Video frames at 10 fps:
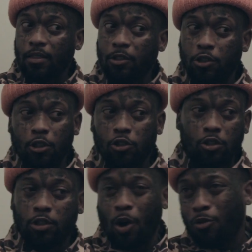the
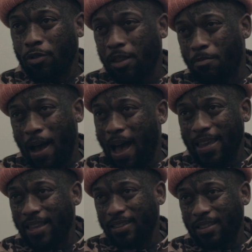children don't really buy
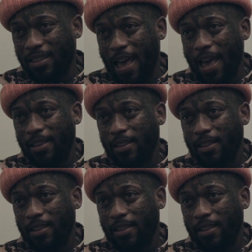into that.